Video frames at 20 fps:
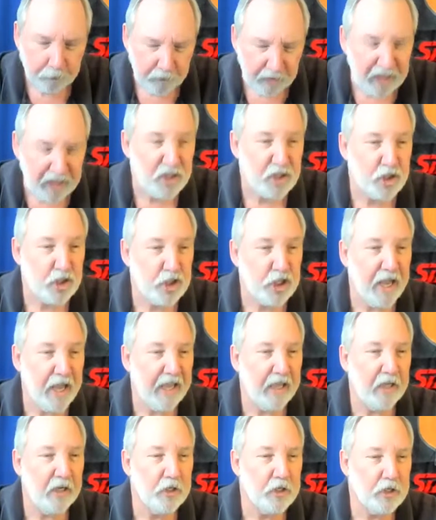is
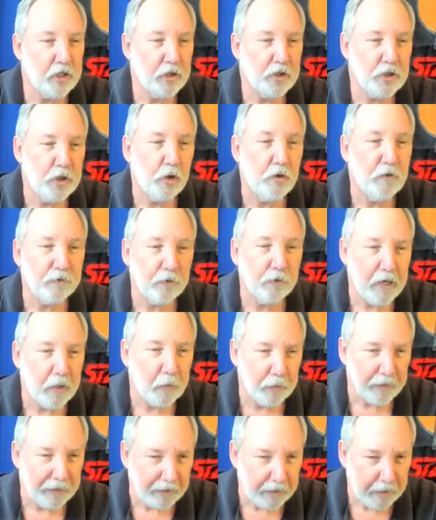changed so
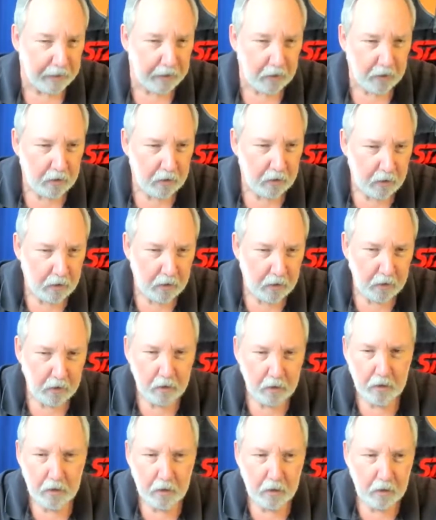frequently
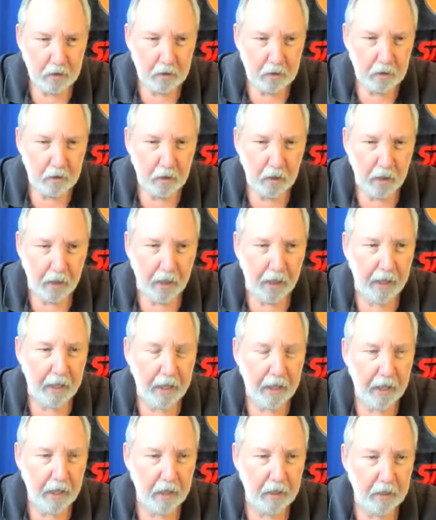
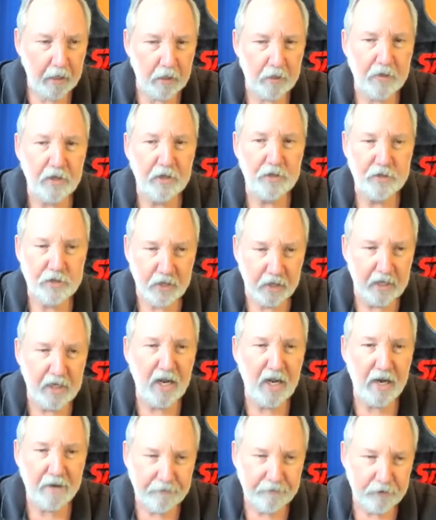and there's
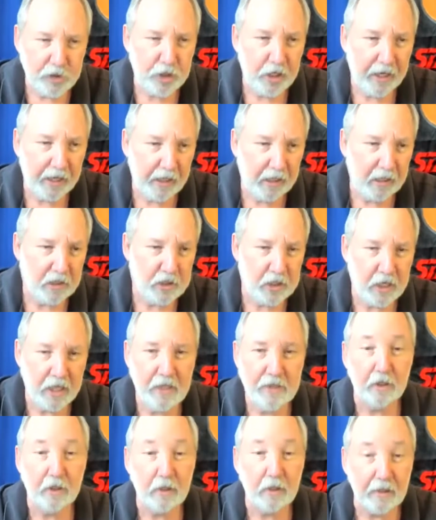enough change
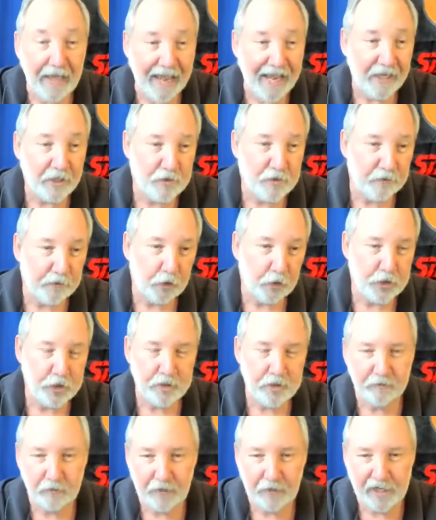in the last
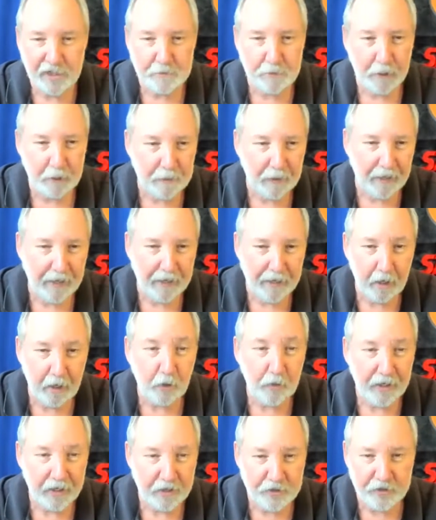version of Raspberry Pi
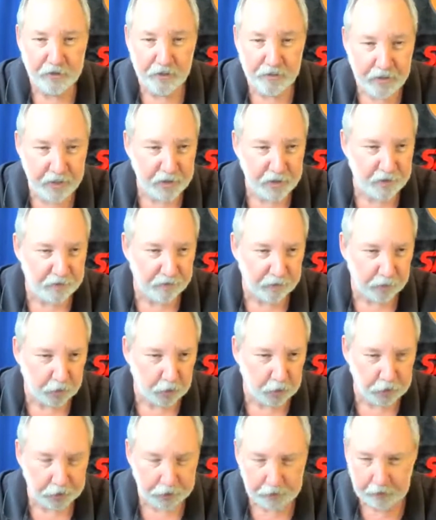OS to this
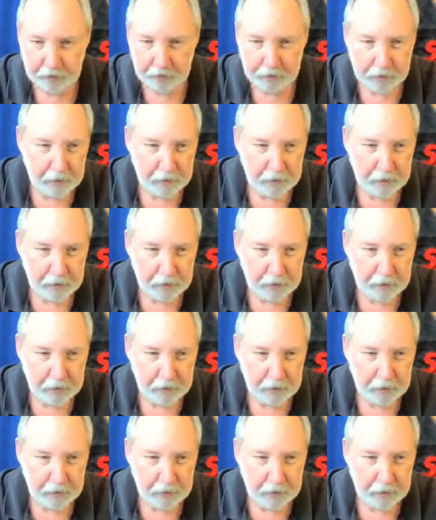version